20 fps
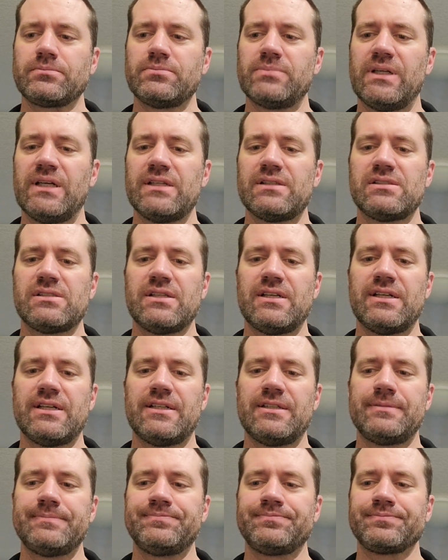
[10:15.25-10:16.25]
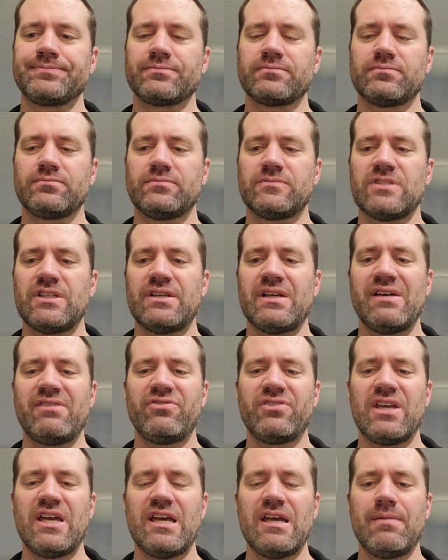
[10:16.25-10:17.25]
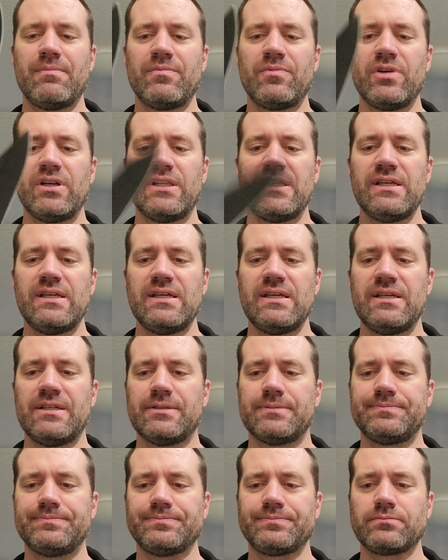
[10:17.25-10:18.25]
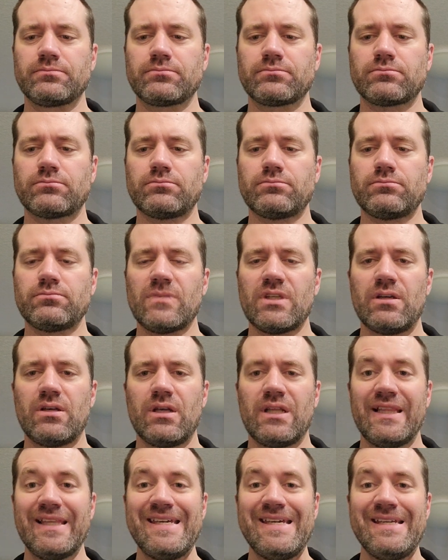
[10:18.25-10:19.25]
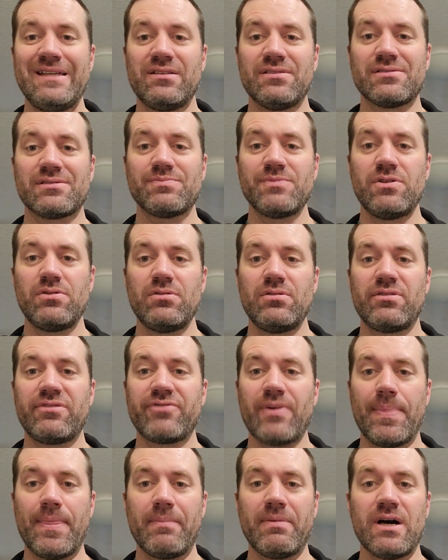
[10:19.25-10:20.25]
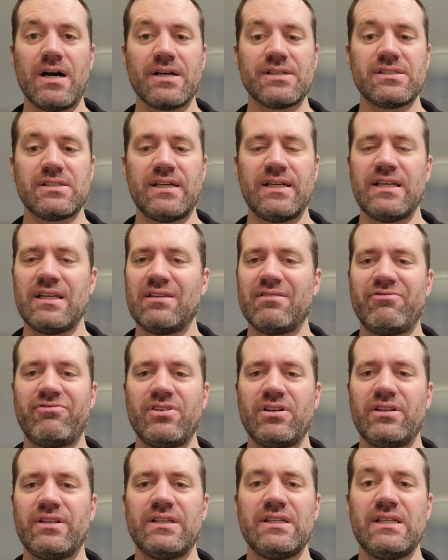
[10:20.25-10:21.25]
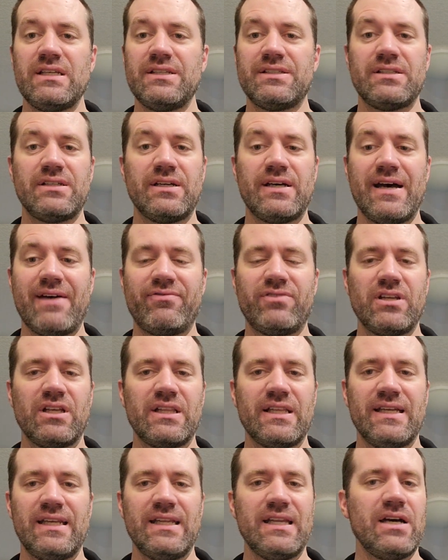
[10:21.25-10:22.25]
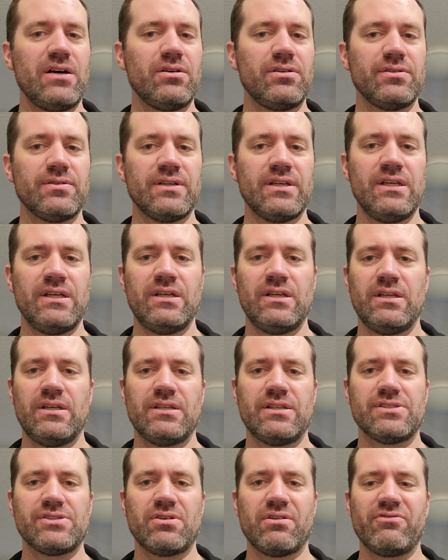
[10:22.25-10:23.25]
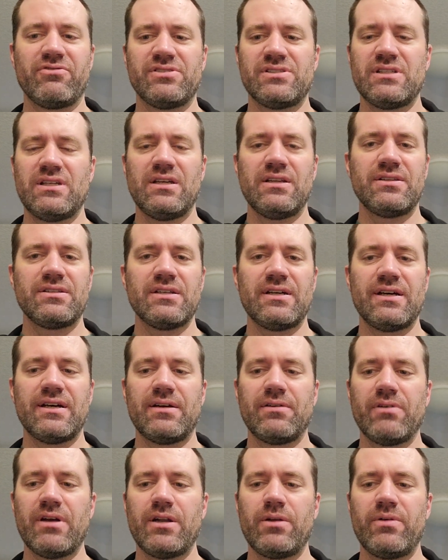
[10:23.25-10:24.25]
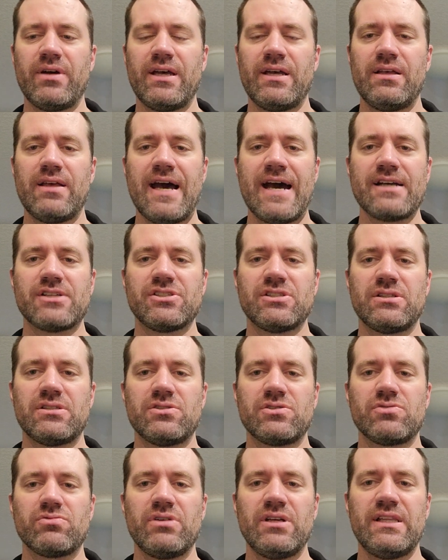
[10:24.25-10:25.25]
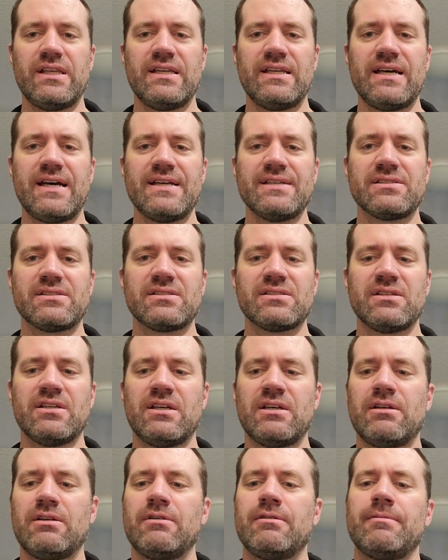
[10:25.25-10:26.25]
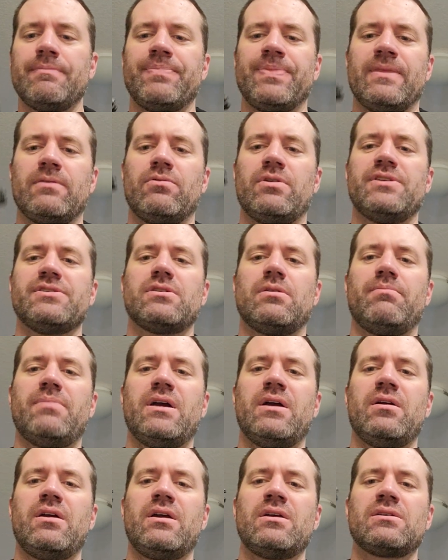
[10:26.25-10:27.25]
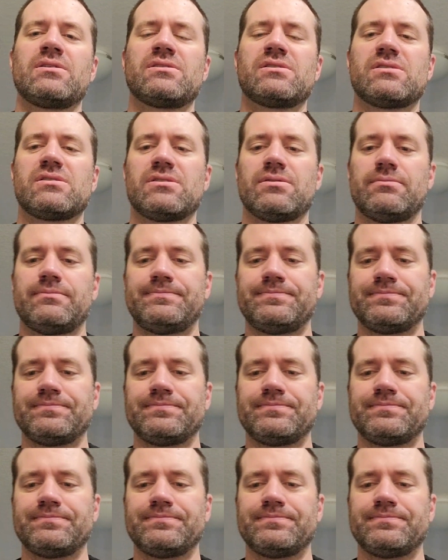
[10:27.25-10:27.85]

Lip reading: But the knife came really clean and smooth from the box, so I didn't feel a need to have to clean it out to service it right away. Action is really nice. Runs on bearings.